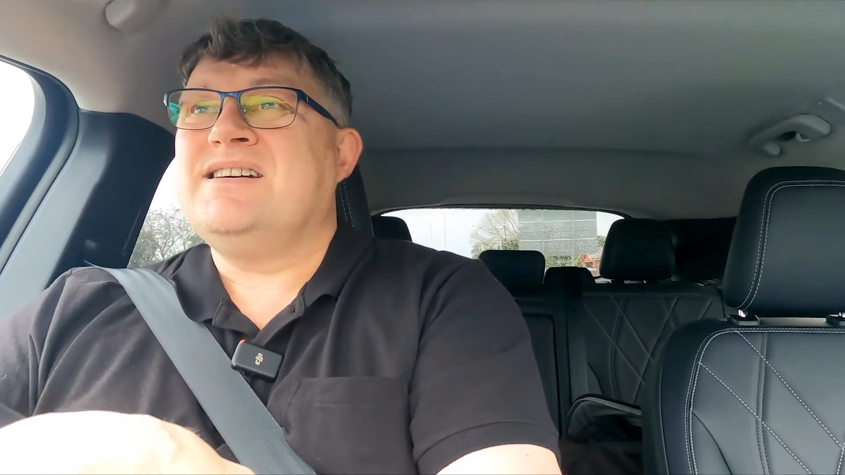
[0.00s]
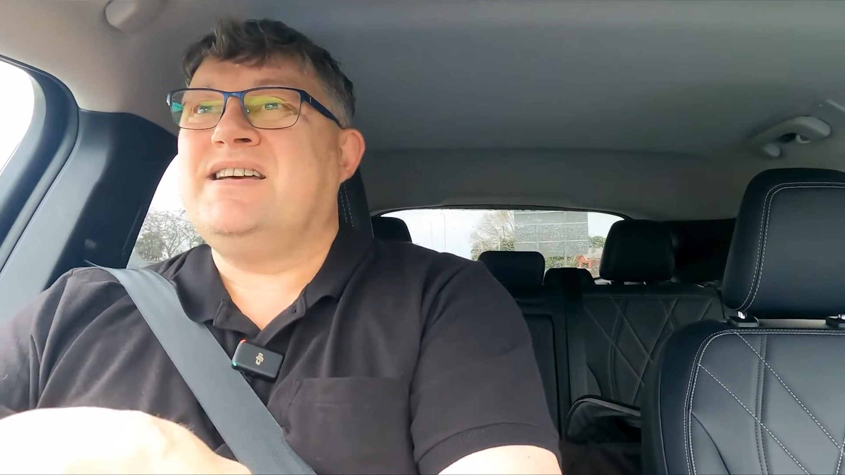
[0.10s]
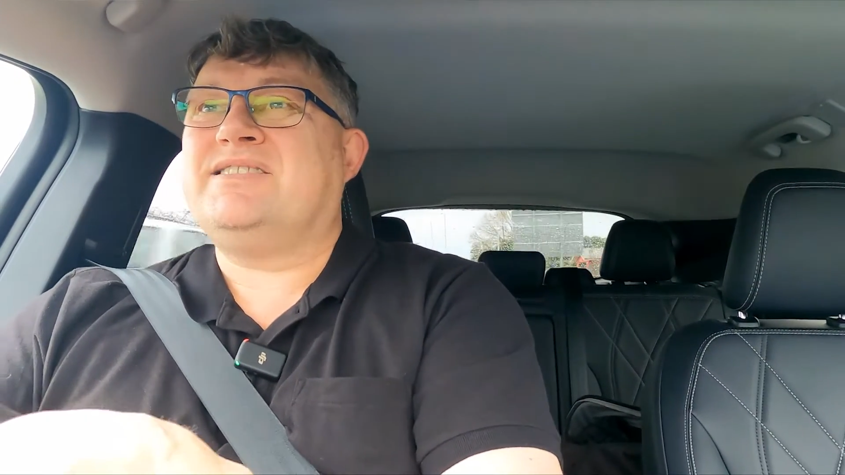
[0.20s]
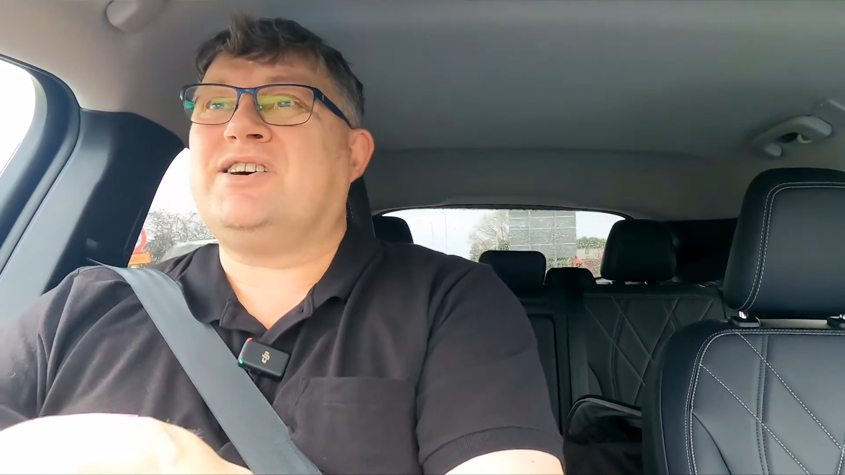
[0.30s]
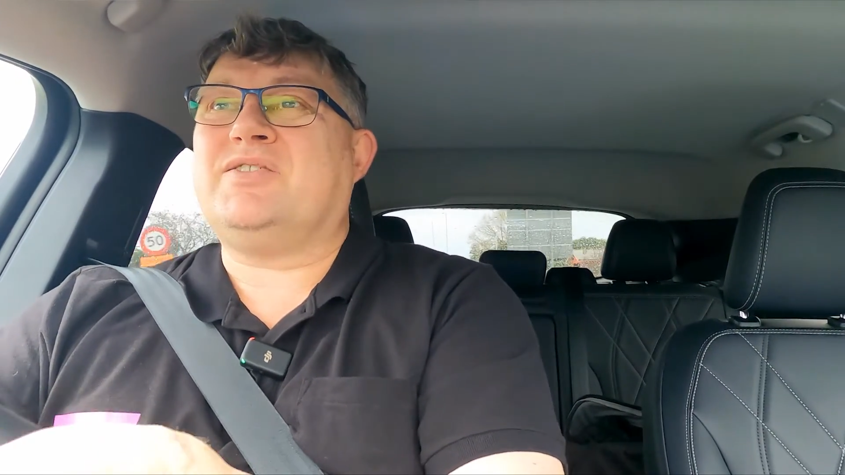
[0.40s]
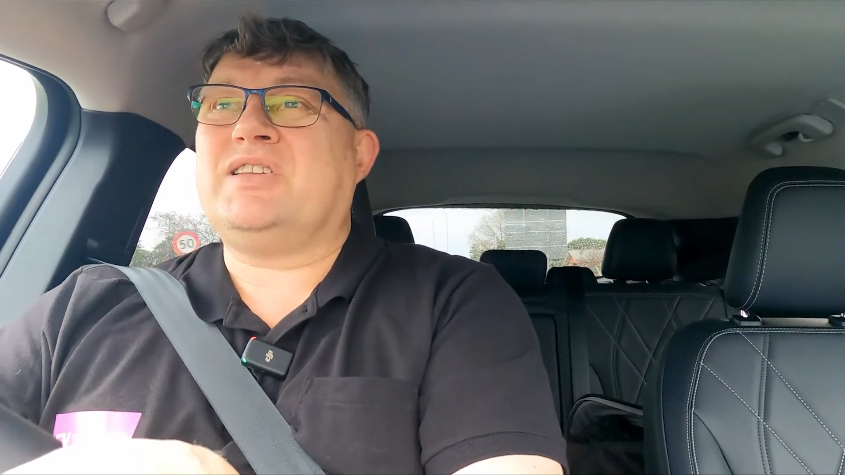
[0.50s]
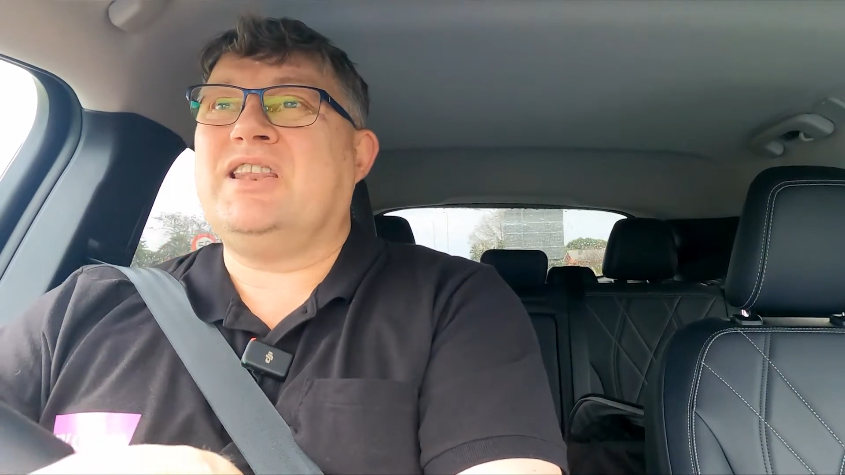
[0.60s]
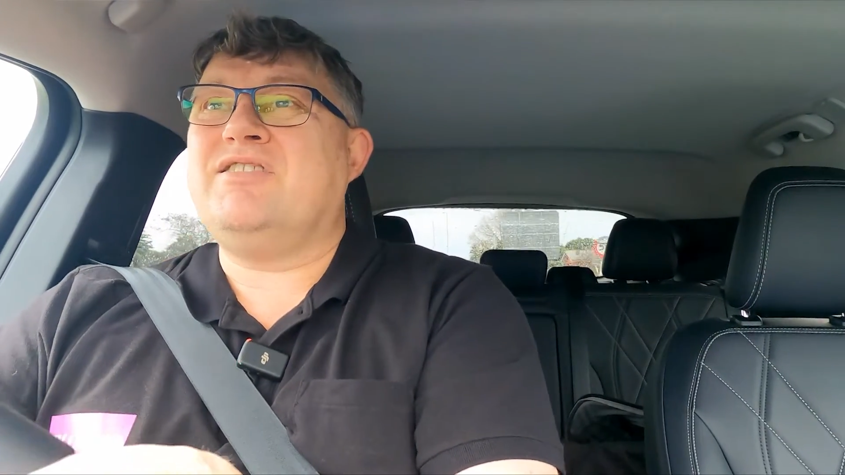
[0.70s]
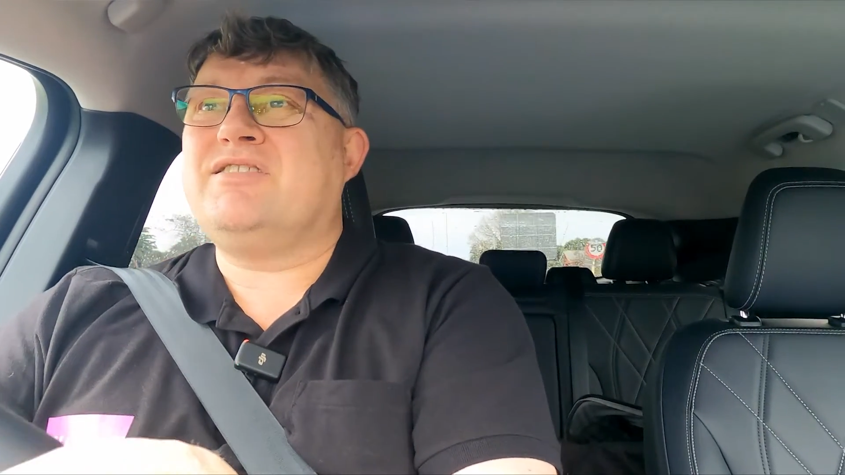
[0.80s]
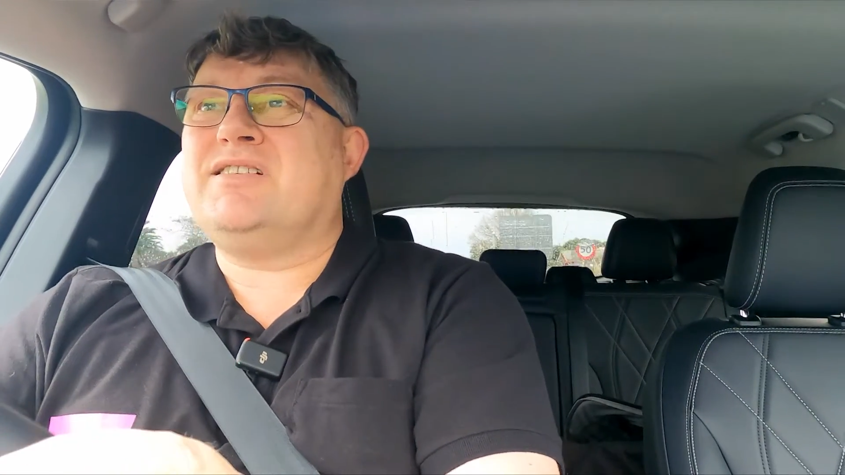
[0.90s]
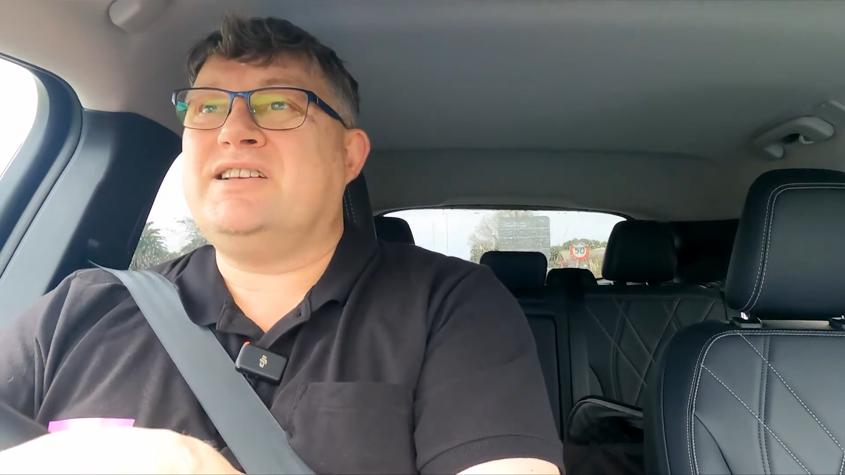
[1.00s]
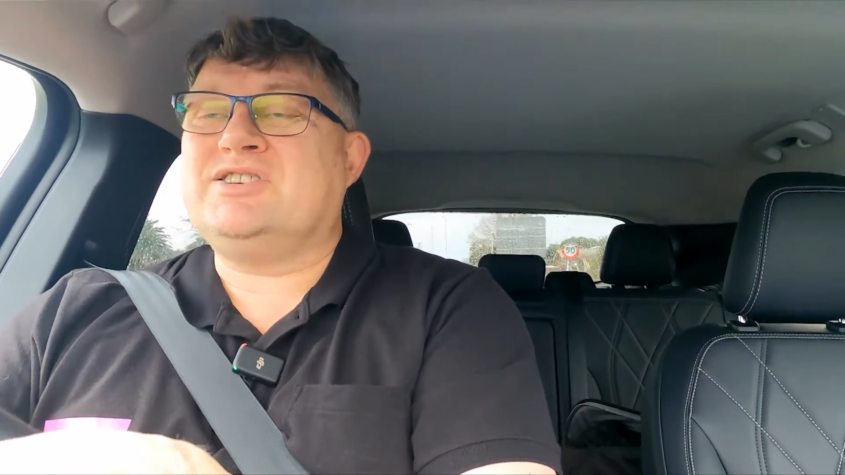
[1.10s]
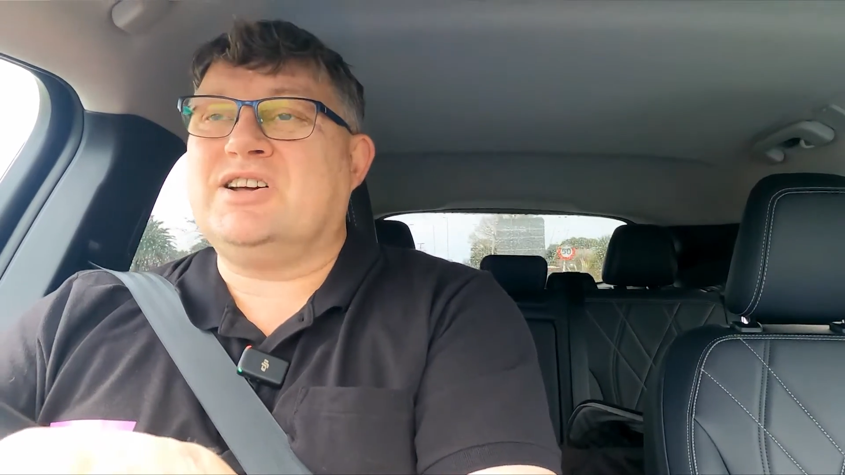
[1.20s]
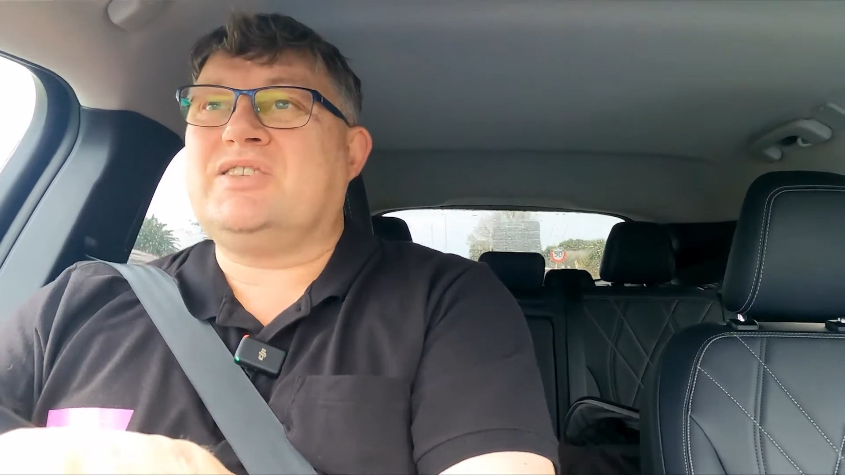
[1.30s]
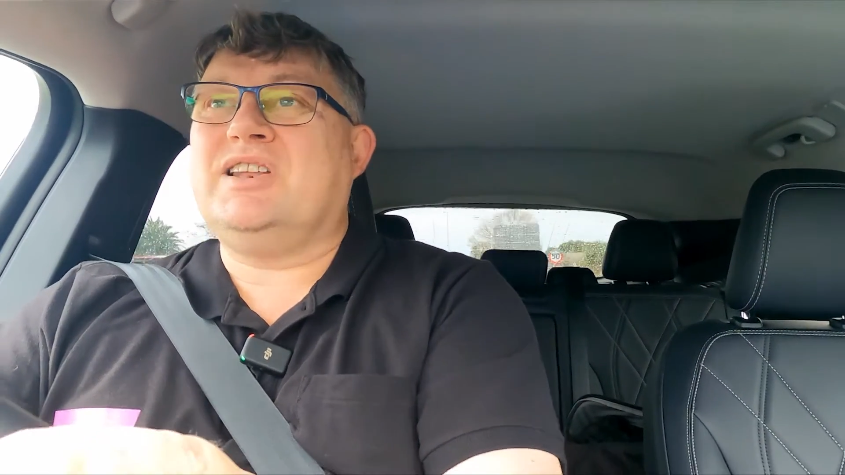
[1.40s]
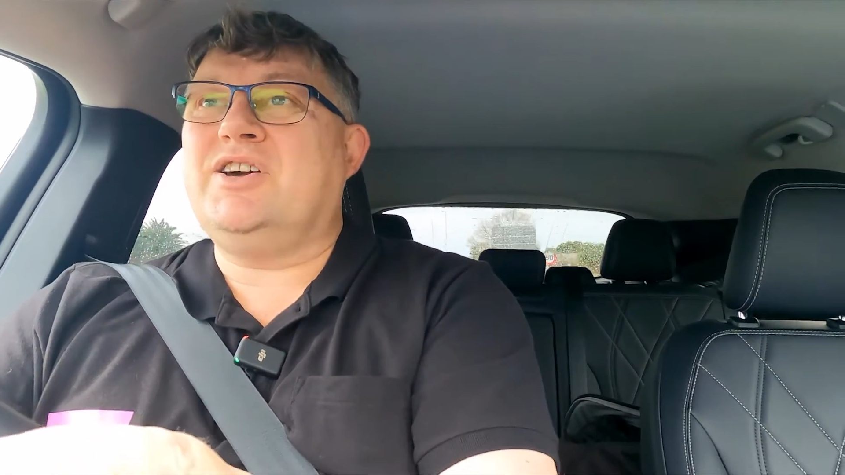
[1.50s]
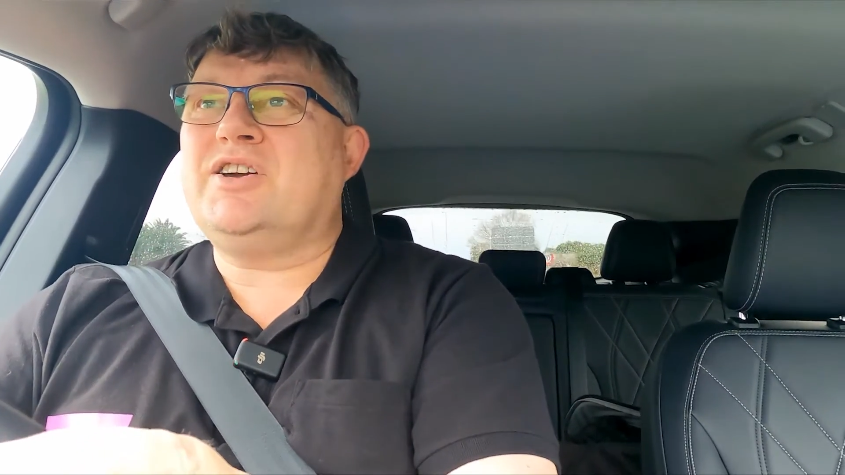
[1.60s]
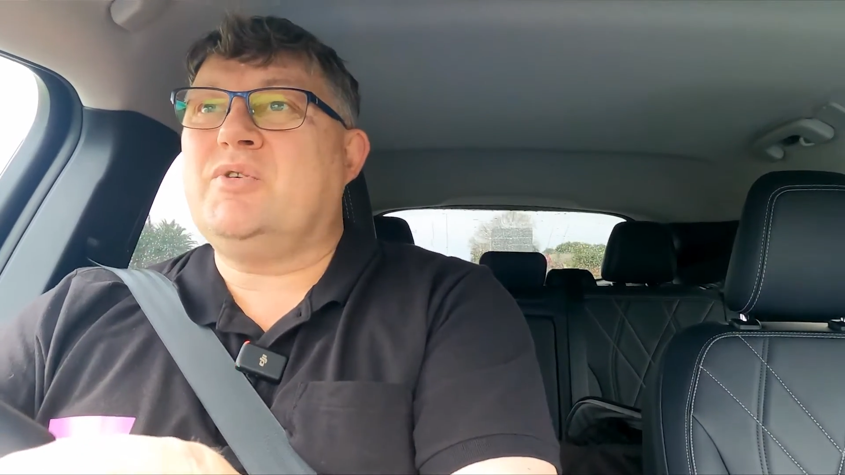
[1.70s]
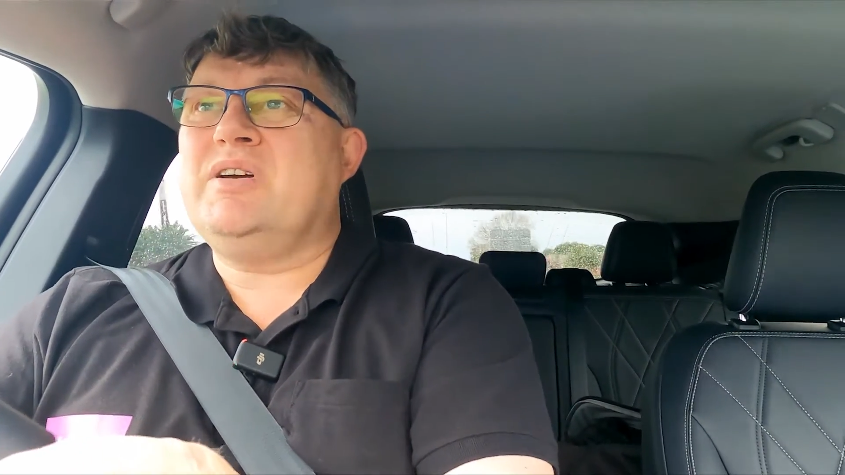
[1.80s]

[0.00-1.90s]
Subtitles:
it's got the logo